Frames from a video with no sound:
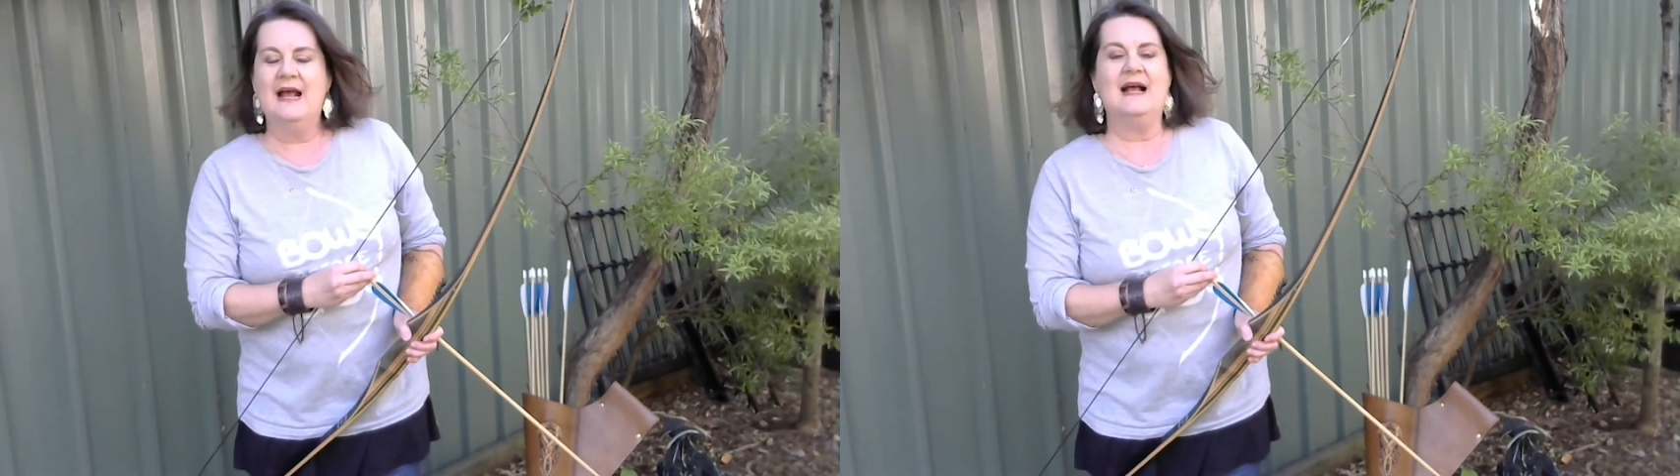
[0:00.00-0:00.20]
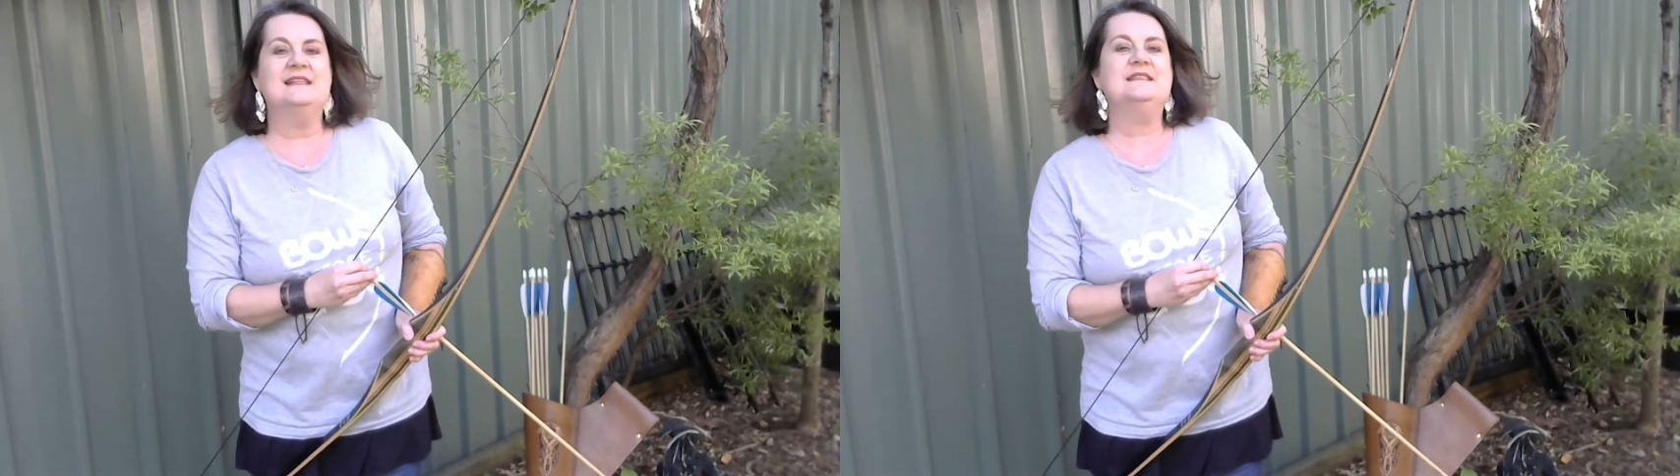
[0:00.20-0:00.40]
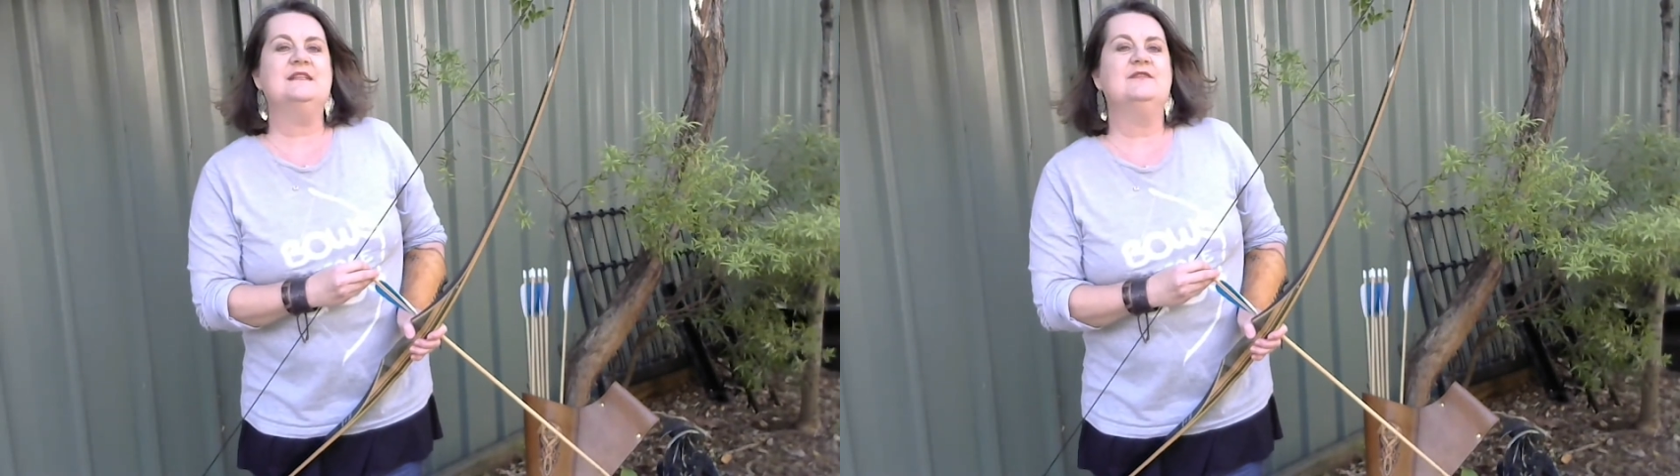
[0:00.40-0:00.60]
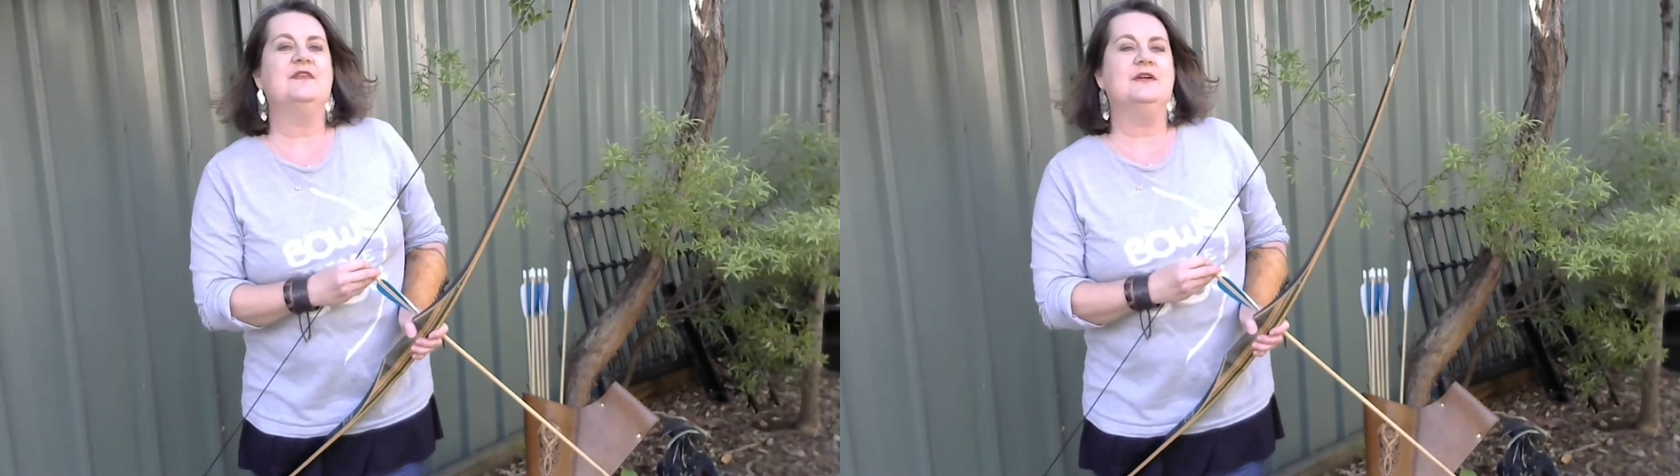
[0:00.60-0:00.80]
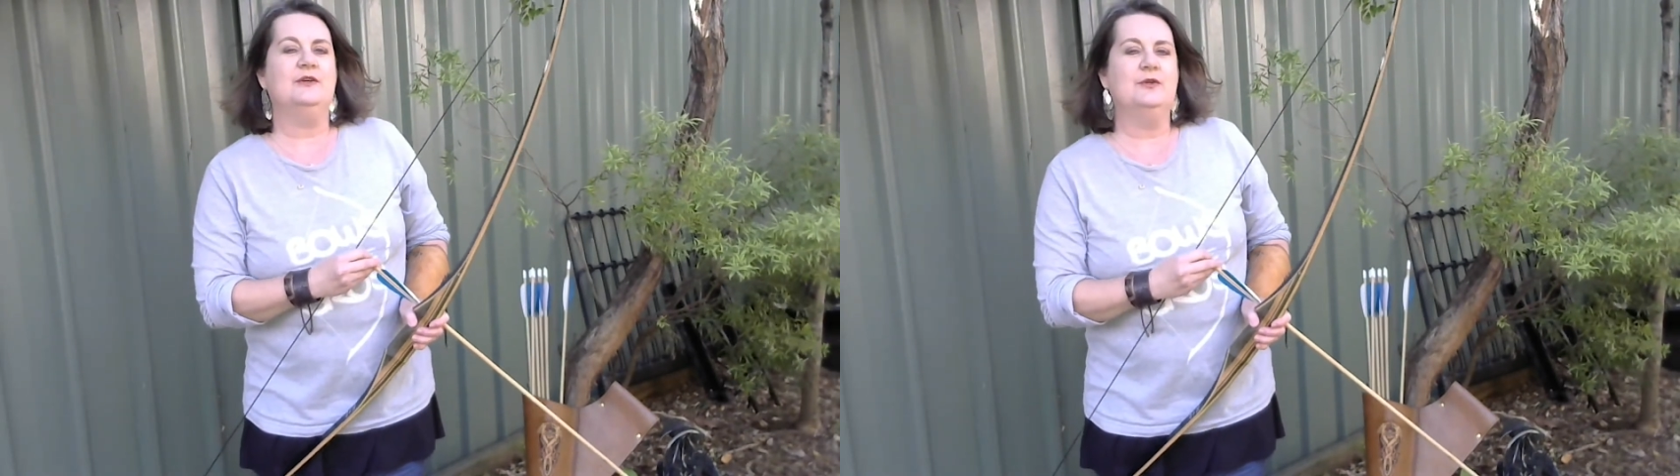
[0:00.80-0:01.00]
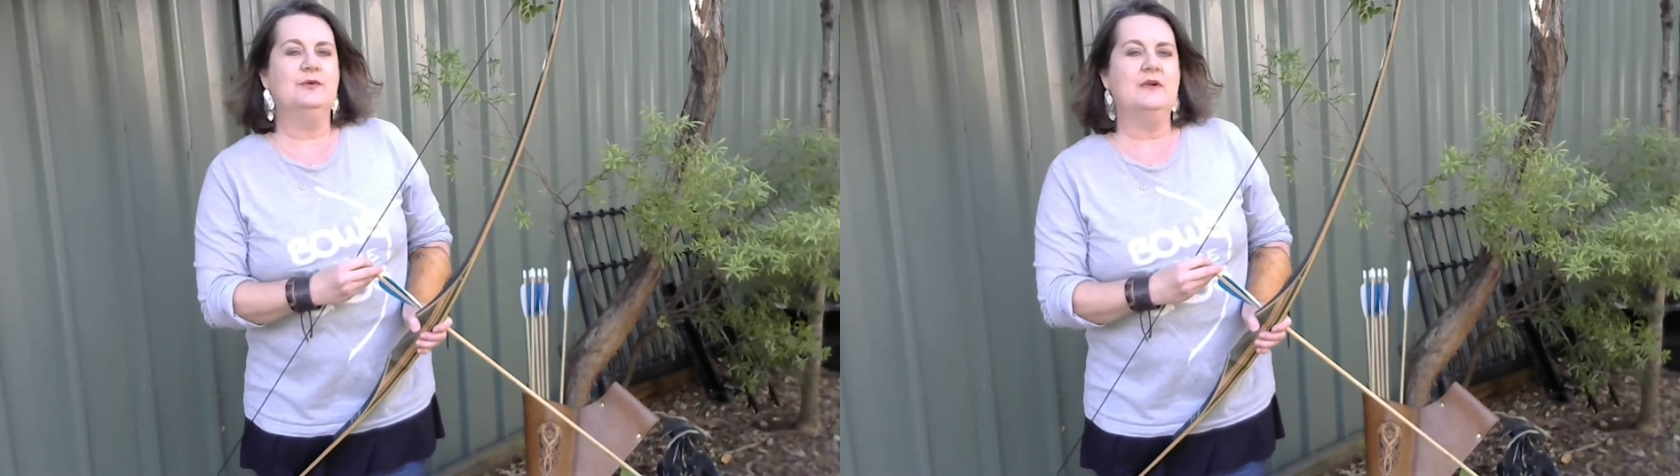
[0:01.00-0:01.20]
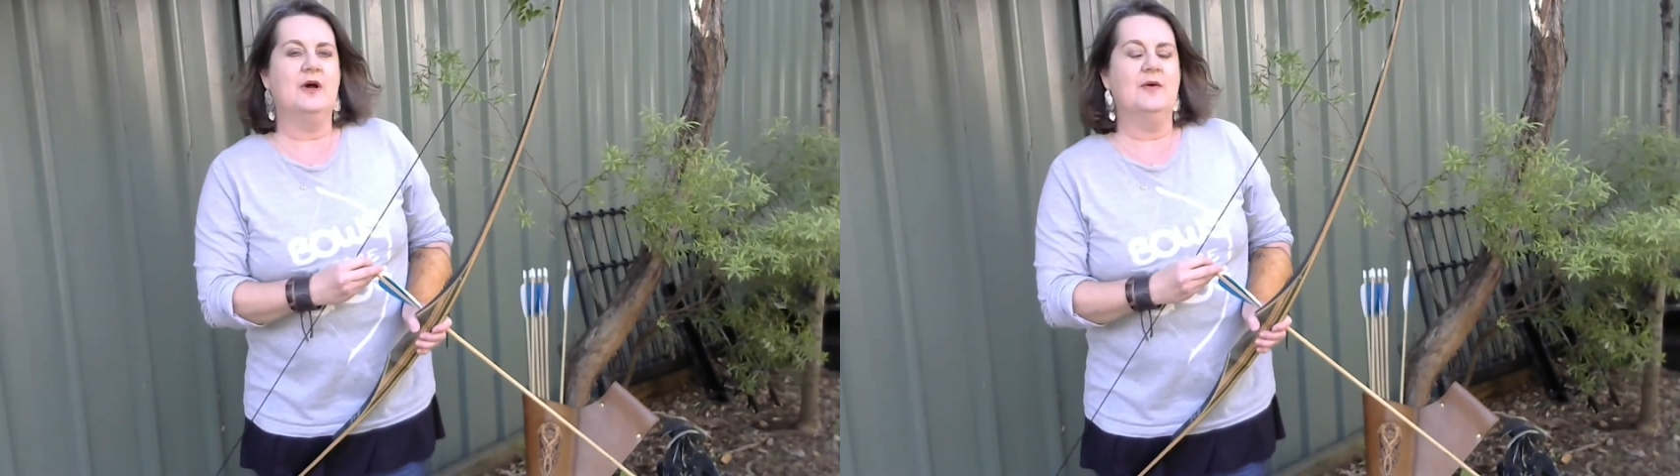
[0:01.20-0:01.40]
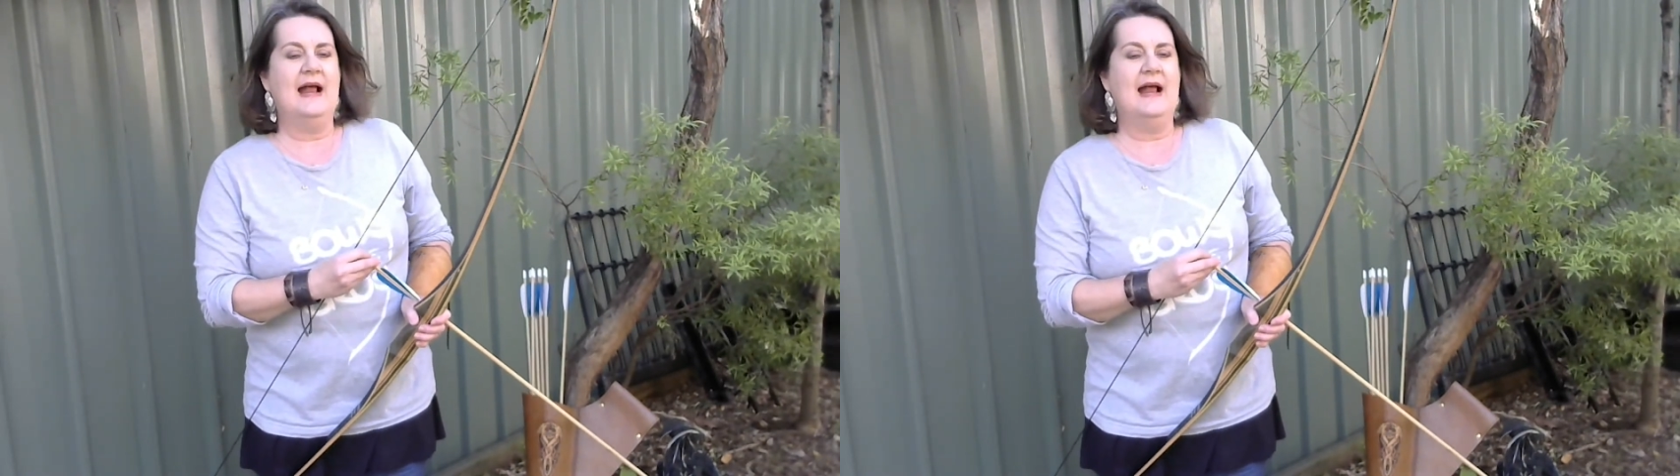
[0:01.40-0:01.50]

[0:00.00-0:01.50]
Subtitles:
as if you know